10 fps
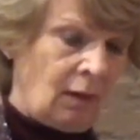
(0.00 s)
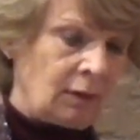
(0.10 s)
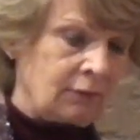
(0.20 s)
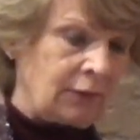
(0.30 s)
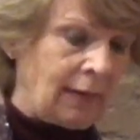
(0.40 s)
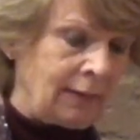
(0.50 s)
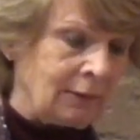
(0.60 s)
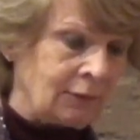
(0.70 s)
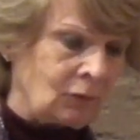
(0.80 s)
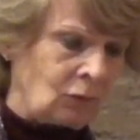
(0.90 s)
are
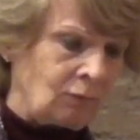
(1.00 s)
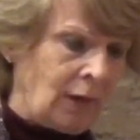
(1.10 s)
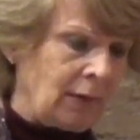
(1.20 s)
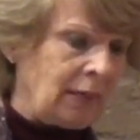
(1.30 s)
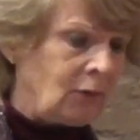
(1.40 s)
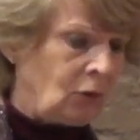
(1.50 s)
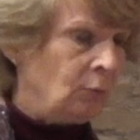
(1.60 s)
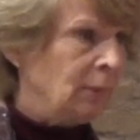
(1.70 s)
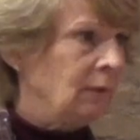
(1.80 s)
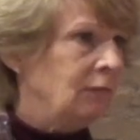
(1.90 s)
telling the sort of very
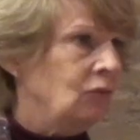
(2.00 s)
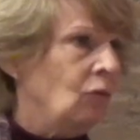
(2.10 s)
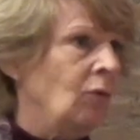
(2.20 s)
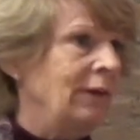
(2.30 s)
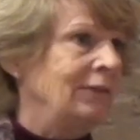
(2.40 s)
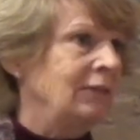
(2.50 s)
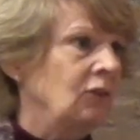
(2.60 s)
human stories,